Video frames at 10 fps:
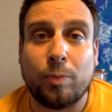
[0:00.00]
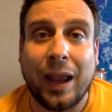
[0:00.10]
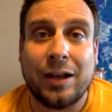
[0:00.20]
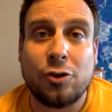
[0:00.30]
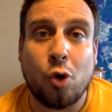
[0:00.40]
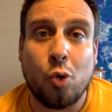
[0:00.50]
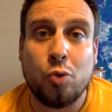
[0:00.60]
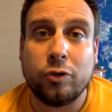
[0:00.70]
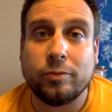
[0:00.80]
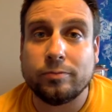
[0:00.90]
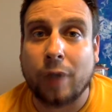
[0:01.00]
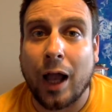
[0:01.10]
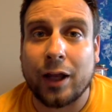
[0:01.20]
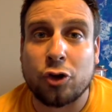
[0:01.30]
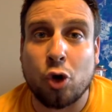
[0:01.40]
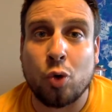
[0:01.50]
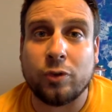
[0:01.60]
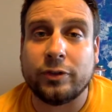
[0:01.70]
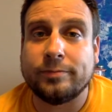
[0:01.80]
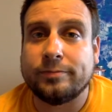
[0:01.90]
paid goons, hired
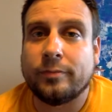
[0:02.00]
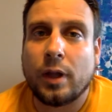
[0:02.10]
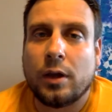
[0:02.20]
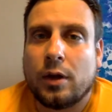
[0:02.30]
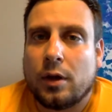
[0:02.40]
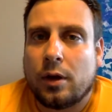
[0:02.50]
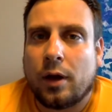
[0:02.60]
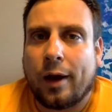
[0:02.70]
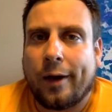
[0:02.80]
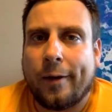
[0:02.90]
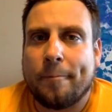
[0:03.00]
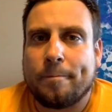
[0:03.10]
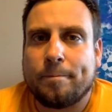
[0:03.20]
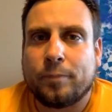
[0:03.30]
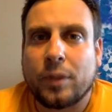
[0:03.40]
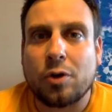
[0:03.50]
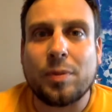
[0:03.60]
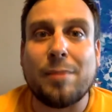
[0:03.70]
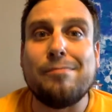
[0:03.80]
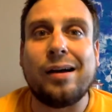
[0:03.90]
goons. A little
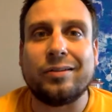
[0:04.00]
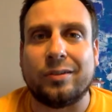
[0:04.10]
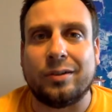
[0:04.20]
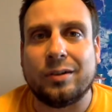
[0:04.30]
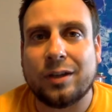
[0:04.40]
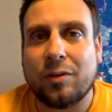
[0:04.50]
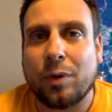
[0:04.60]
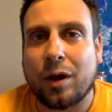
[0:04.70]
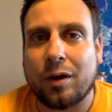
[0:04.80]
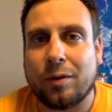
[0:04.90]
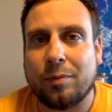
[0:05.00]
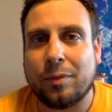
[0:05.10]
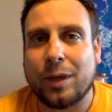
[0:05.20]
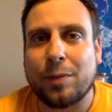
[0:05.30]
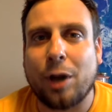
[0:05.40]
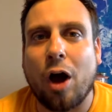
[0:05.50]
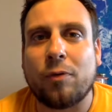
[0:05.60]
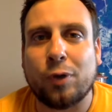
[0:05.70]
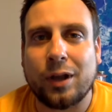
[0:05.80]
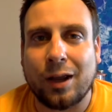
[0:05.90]
bit of muscle. Make him an
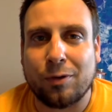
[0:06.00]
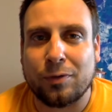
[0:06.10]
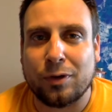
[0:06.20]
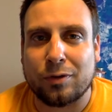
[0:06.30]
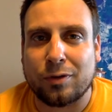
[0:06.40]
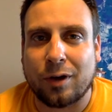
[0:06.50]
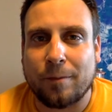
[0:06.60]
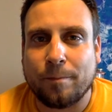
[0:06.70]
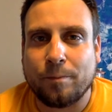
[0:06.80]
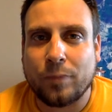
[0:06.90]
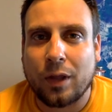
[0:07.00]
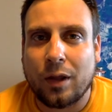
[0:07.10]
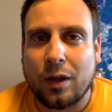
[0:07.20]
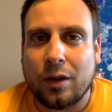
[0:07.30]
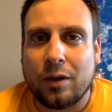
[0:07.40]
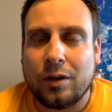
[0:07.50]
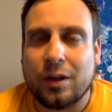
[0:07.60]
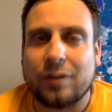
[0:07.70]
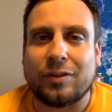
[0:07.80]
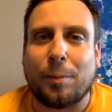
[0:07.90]
offer he can't refuse, right? You
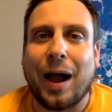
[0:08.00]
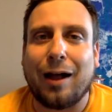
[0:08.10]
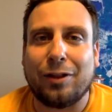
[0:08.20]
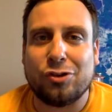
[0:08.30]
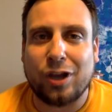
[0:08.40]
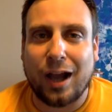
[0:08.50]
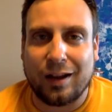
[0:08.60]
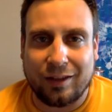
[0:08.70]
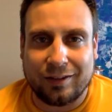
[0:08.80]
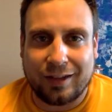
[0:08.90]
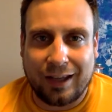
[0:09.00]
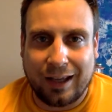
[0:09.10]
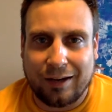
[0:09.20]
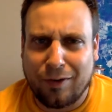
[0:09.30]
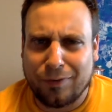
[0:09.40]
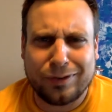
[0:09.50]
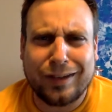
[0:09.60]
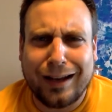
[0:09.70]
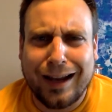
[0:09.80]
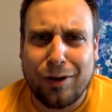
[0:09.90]
get this apology out of this kid for
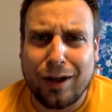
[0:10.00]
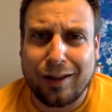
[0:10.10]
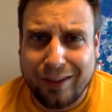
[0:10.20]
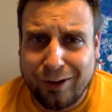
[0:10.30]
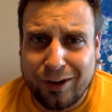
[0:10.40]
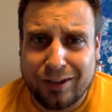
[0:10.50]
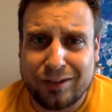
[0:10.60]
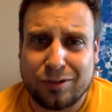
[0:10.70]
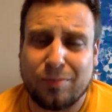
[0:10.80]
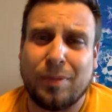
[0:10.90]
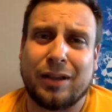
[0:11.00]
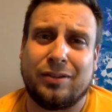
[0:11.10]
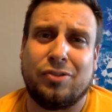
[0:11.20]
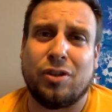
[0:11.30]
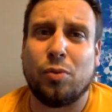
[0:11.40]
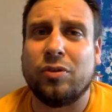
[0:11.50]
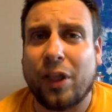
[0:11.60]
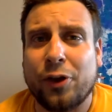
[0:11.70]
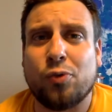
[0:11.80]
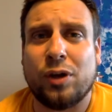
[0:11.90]
sending out a hilarious message that was
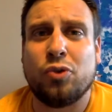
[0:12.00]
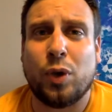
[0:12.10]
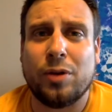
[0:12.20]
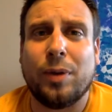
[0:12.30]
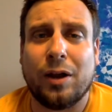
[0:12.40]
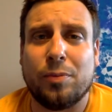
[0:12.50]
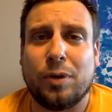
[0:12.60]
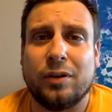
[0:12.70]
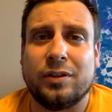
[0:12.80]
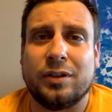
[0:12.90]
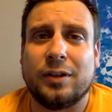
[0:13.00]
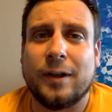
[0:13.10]
later retweeted by the president.